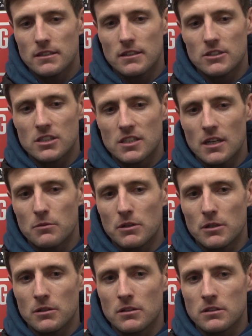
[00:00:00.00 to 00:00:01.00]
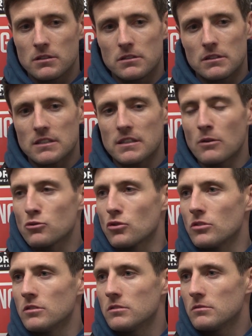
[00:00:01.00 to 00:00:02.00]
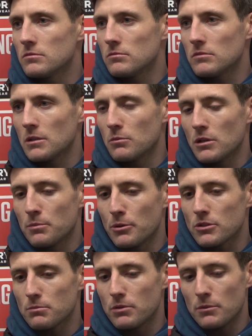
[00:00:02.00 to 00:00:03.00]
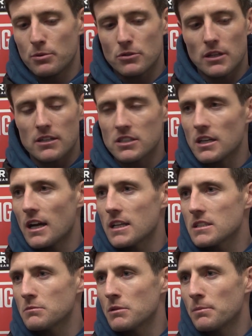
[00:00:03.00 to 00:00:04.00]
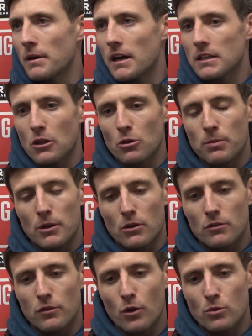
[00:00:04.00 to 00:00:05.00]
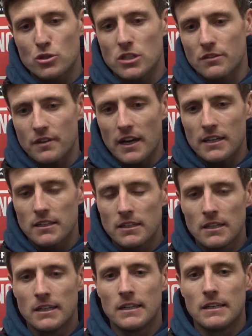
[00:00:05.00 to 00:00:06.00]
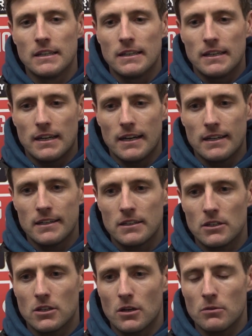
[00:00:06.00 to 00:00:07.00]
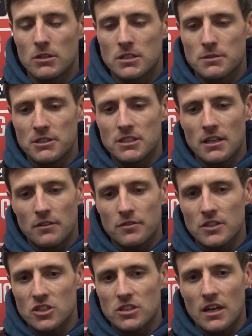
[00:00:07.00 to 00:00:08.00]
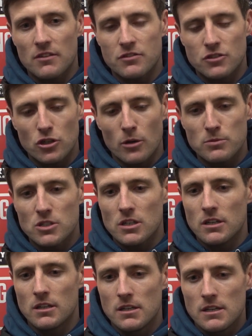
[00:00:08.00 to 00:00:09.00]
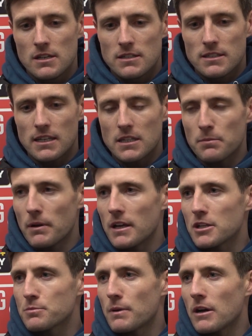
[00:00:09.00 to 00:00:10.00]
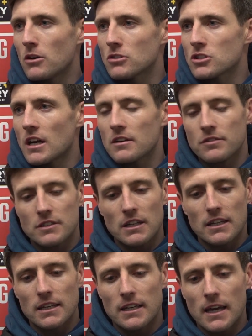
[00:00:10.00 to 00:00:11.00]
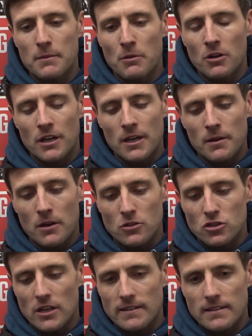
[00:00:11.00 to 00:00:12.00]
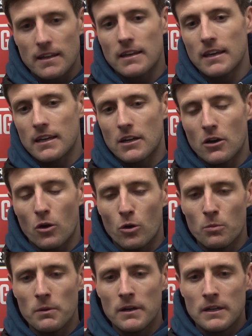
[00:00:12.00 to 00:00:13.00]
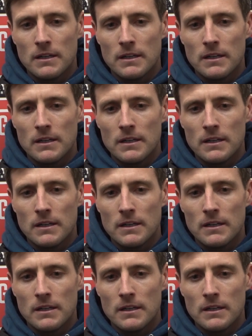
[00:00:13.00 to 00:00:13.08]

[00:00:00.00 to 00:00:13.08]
As I say, that's now done. We'll put that aside, and we'll park that up and look forward to the final. And you know, it's myself and the staff's job to get the players back on track for the league game on Saturday here at home.